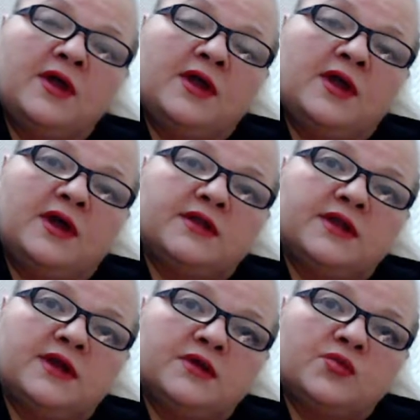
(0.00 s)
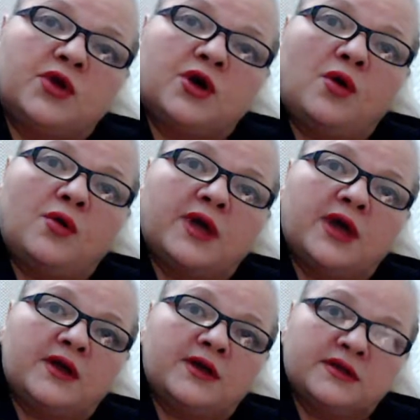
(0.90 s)
and then we go and
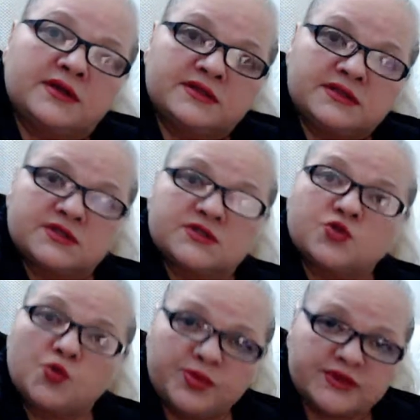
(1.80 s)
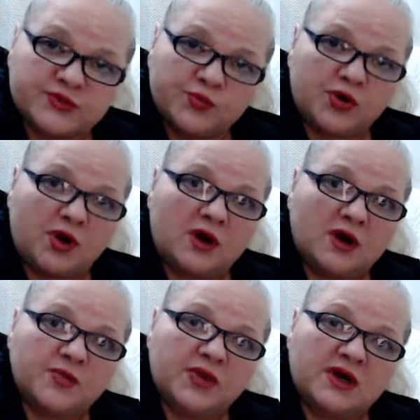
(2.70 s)
get it. And it's super super
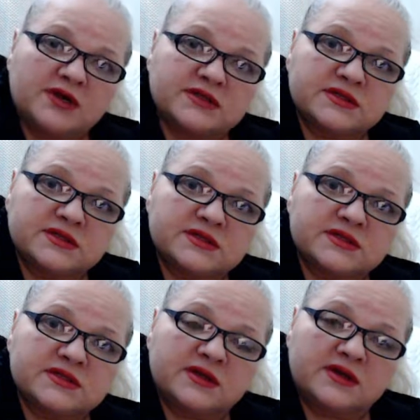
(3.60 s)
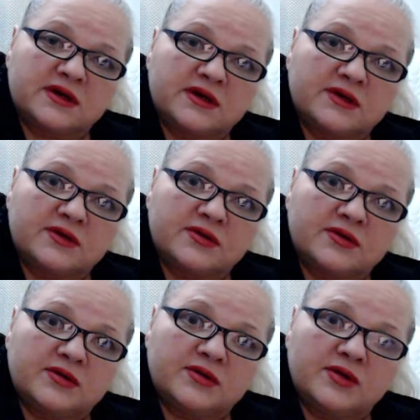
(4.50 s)
hard because it's
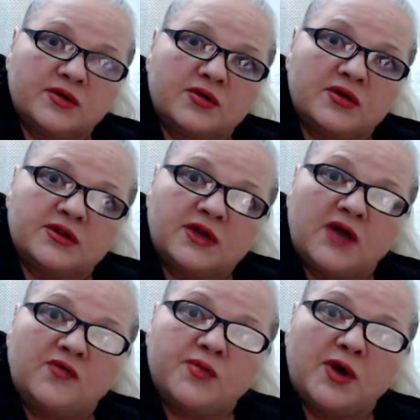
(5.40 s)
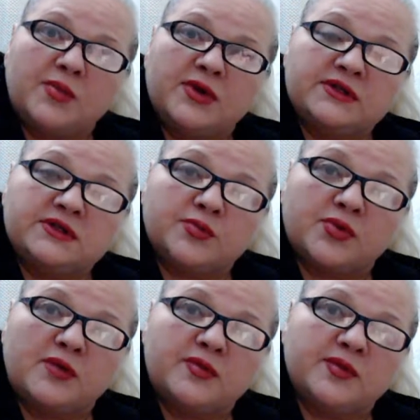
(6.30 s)
already have mobility
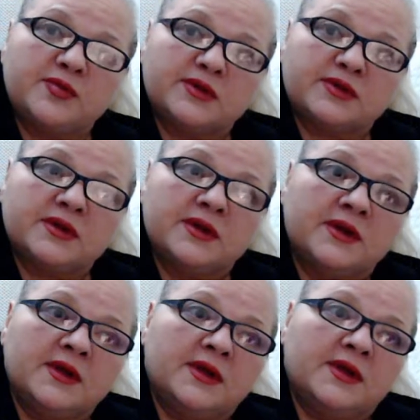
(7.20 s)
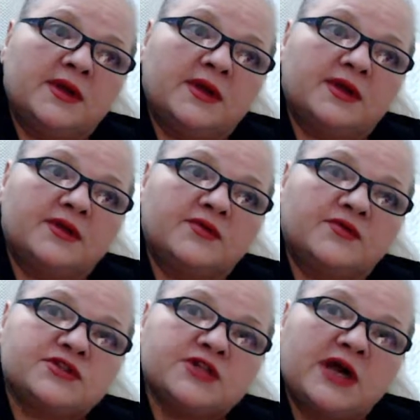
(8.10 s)
problem, and
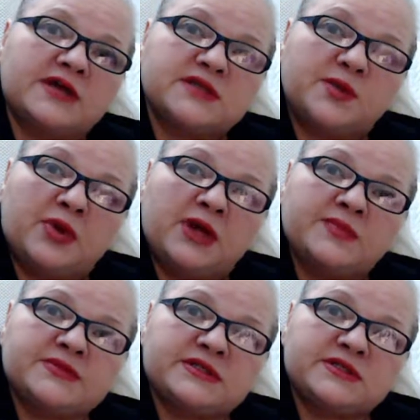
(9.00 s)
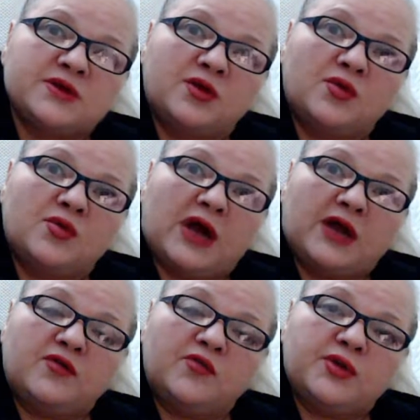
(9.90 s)
Virginia has epilepsy. So
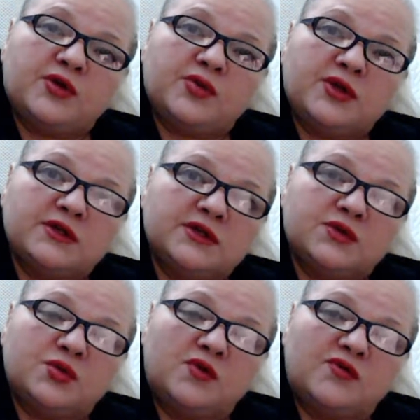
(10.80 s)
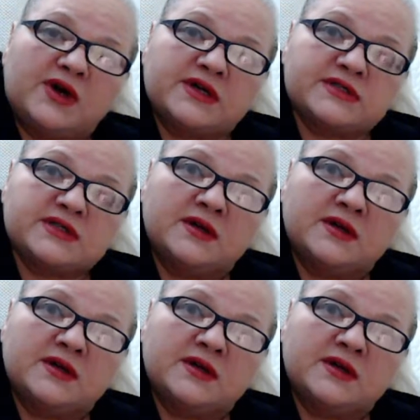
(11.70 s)
kind of between the two of us,